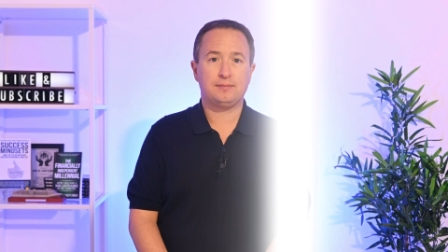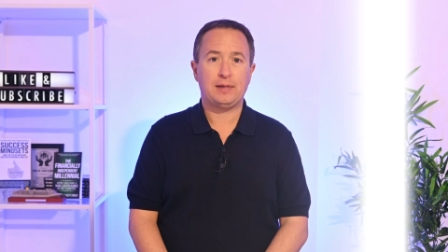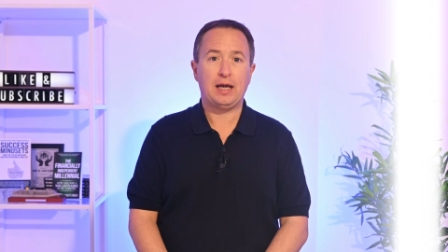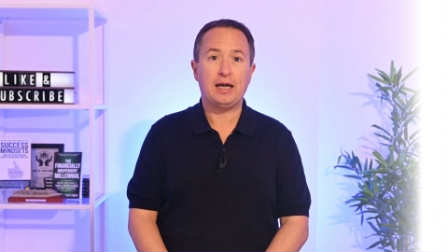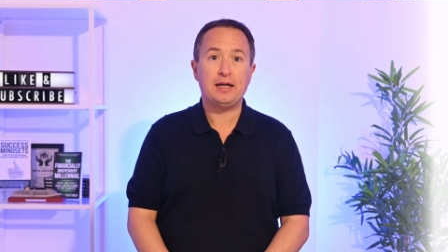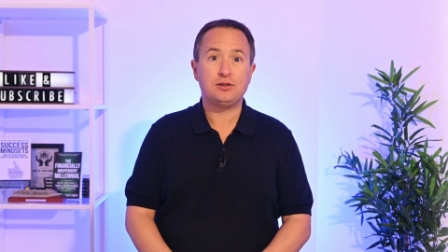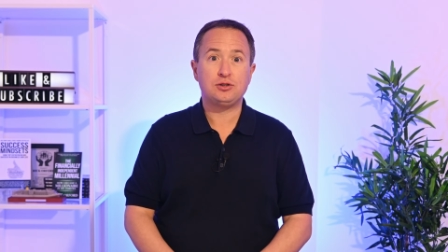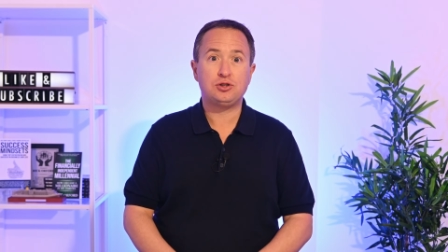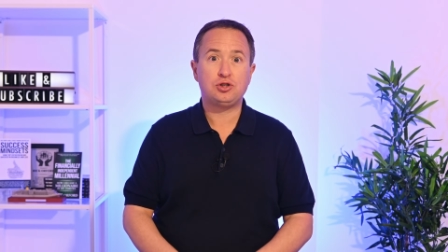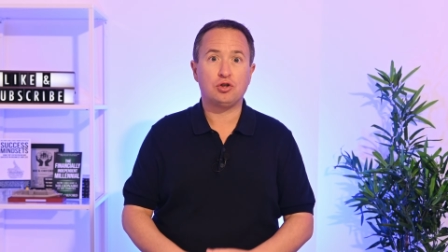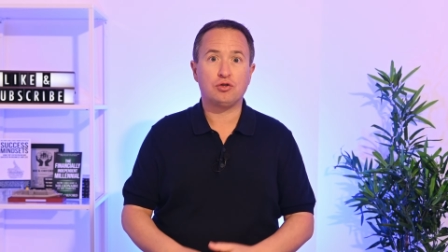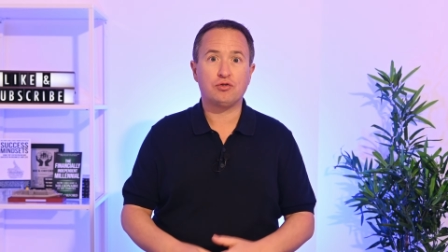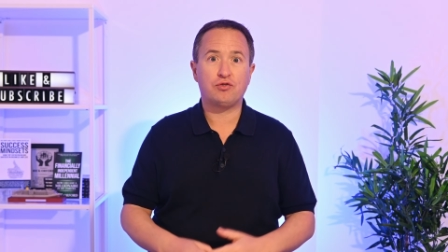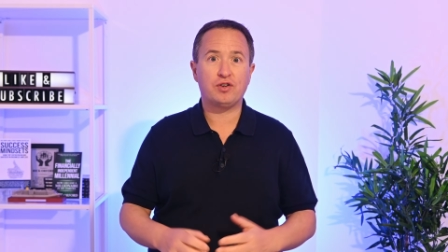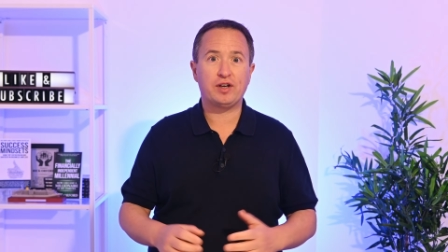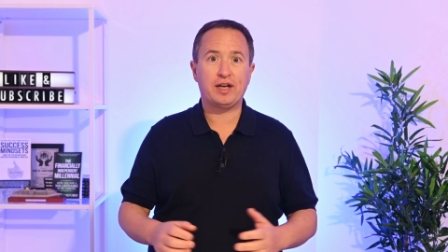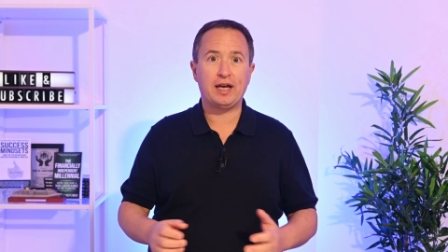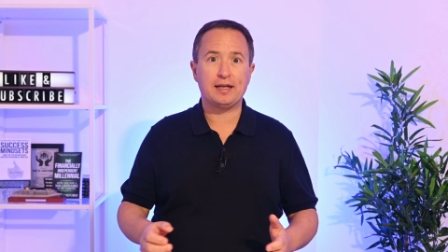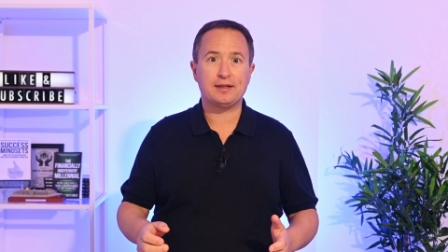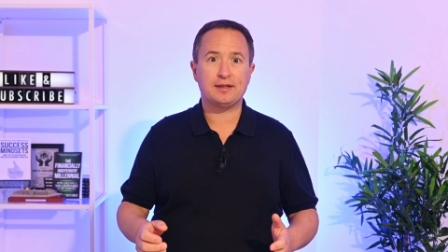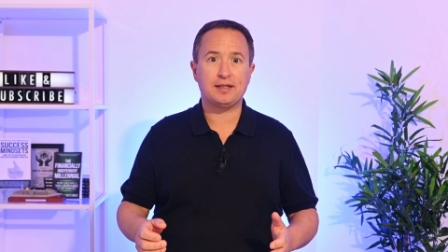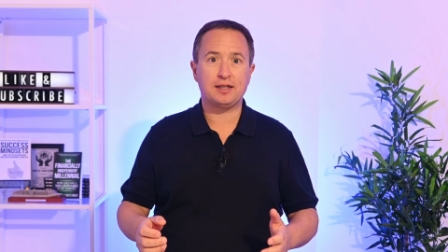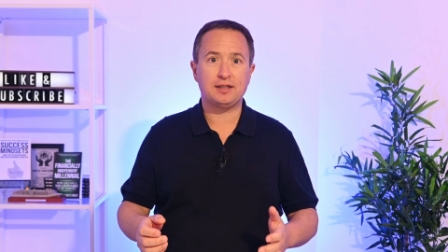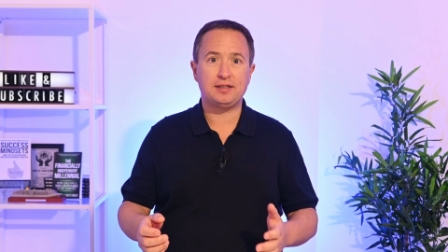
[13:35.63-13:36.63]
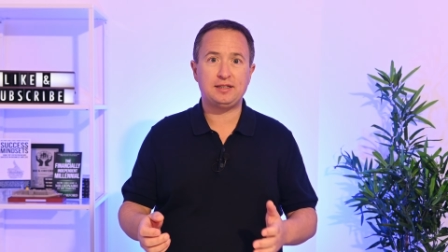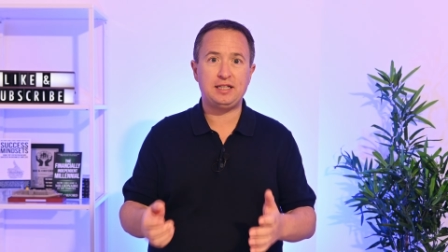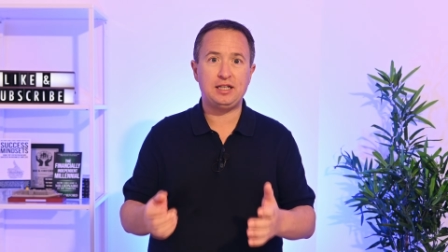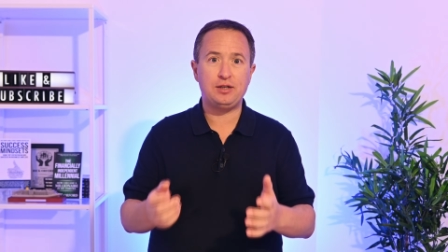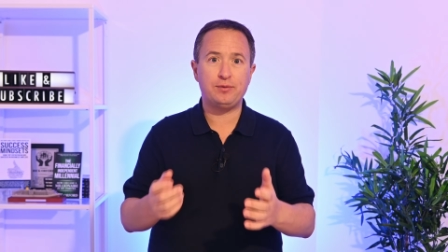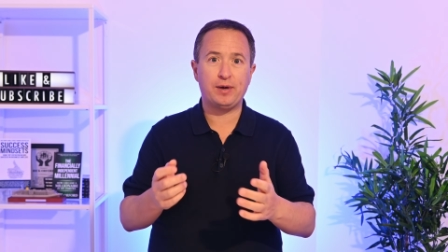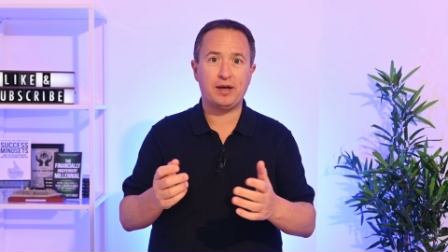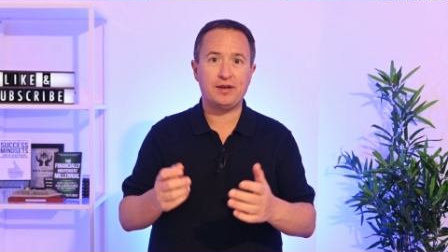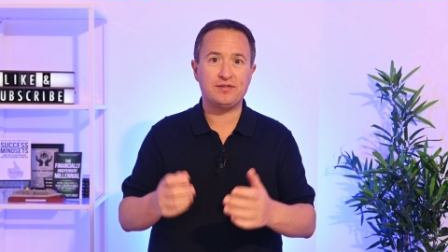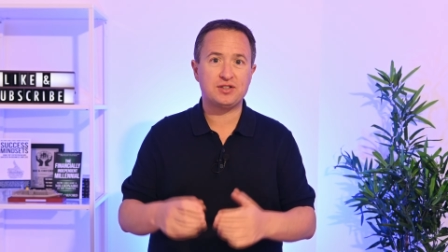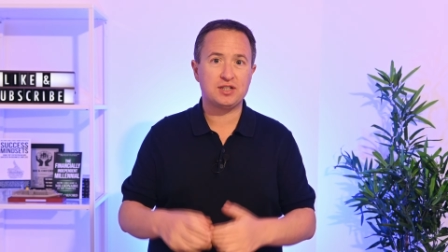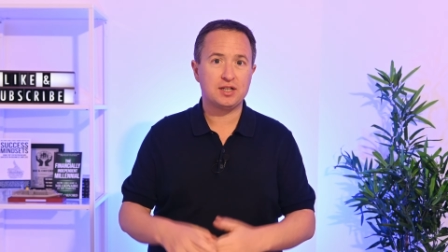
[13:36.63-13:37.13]
And don't forget that
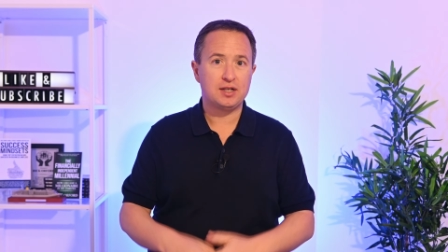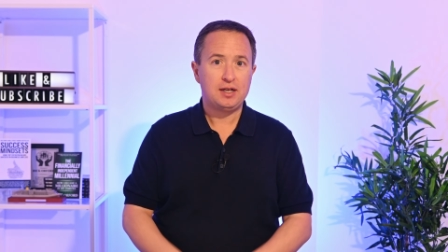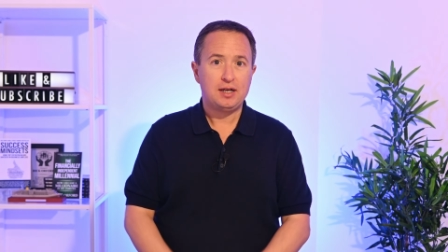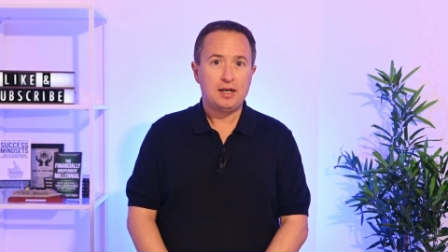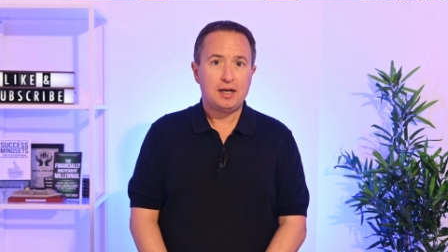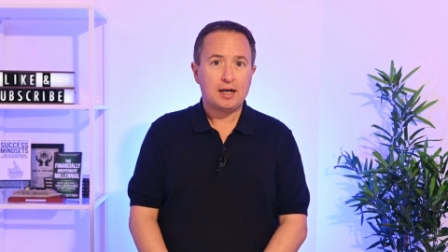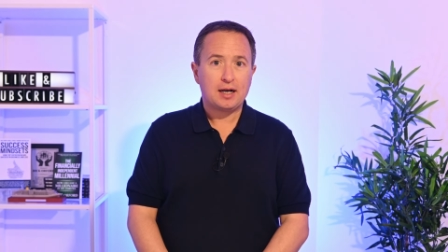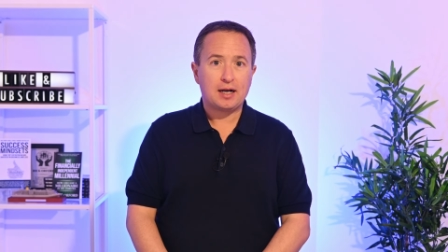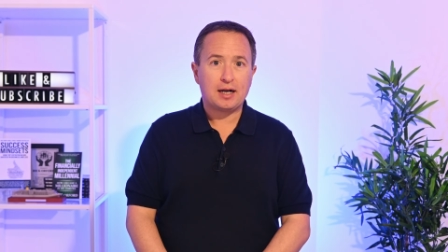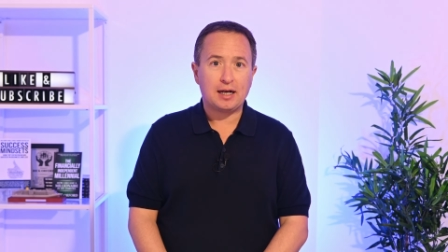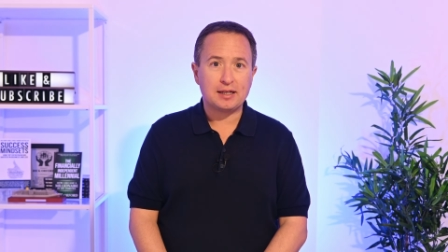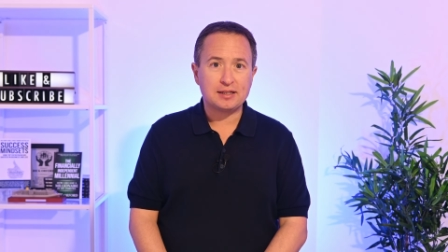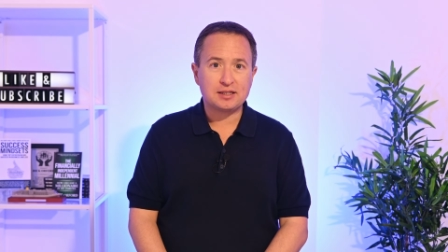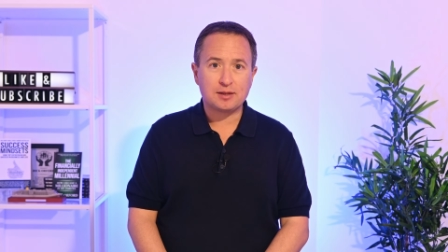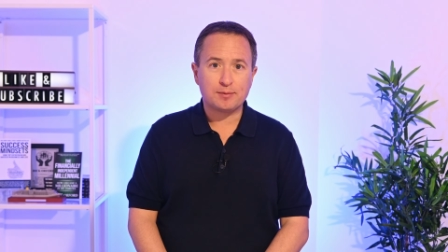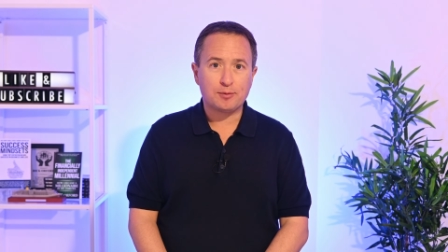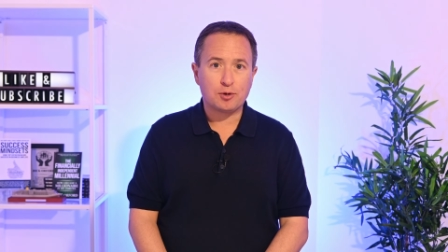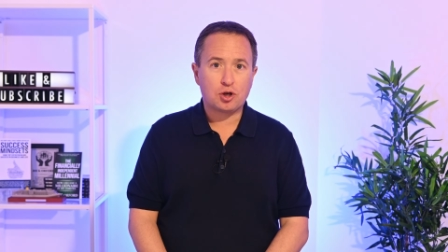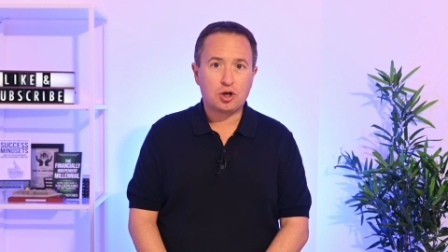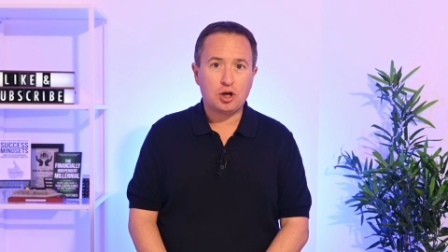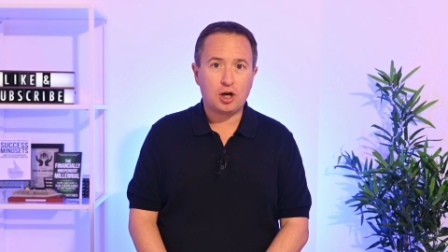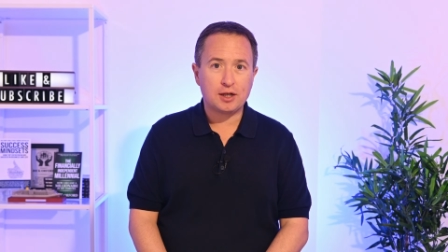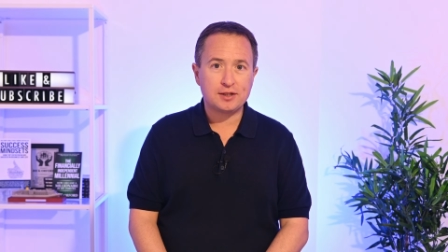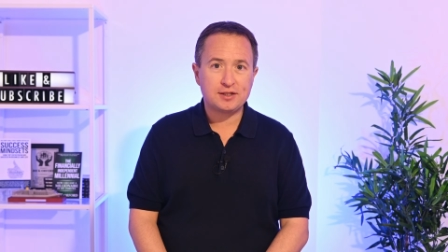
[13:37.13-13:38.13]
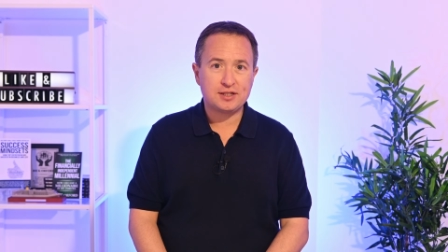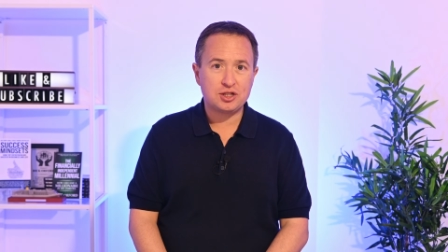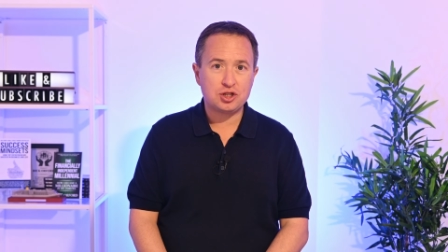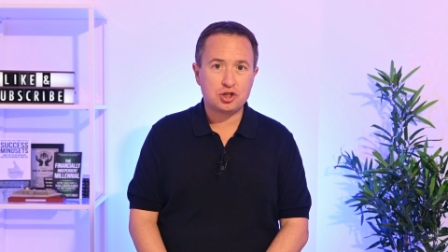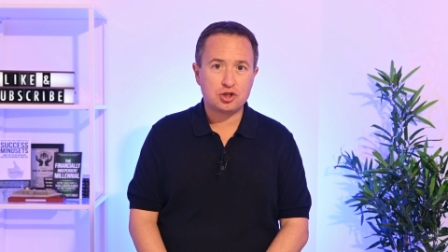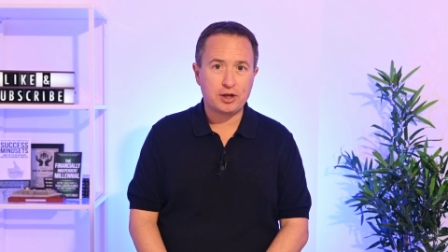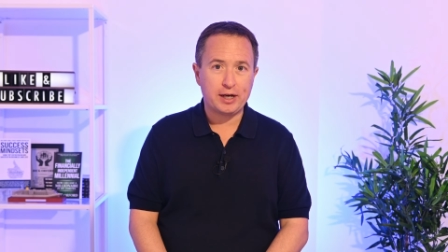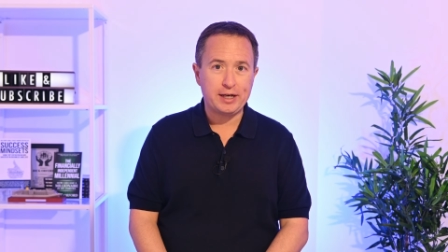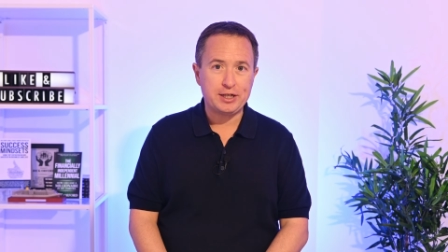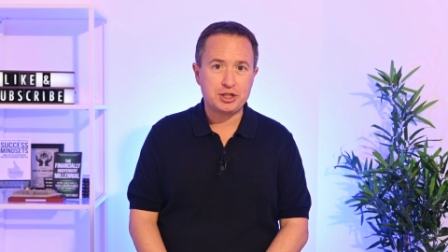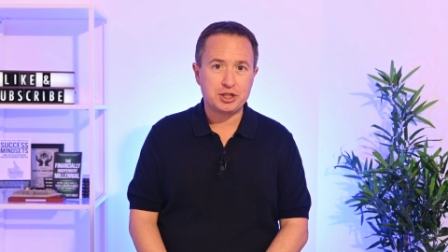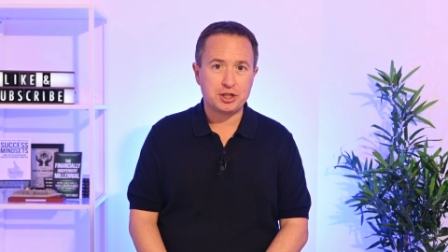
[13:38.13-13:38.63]
D-Wave's customer
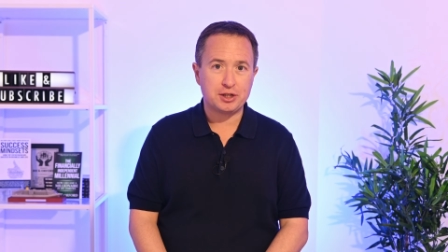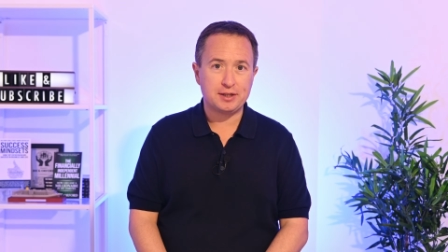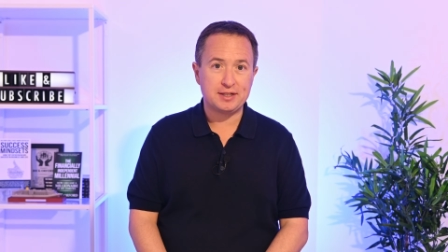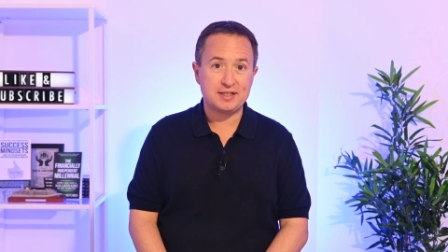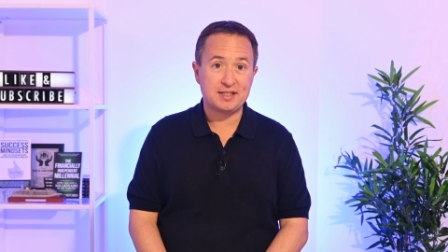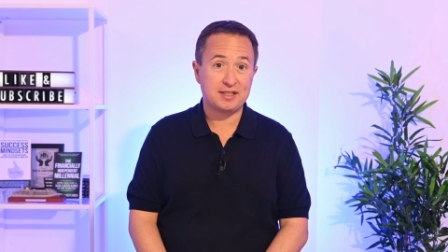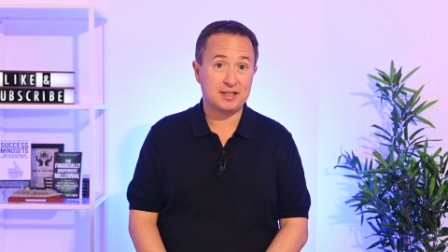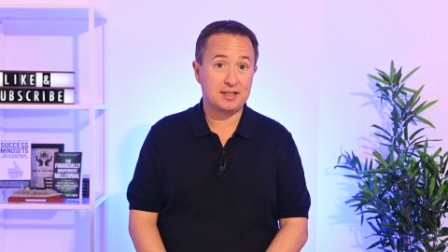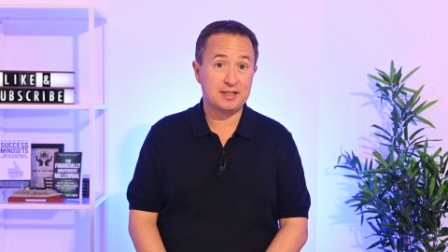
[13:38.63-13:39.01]
concentration is,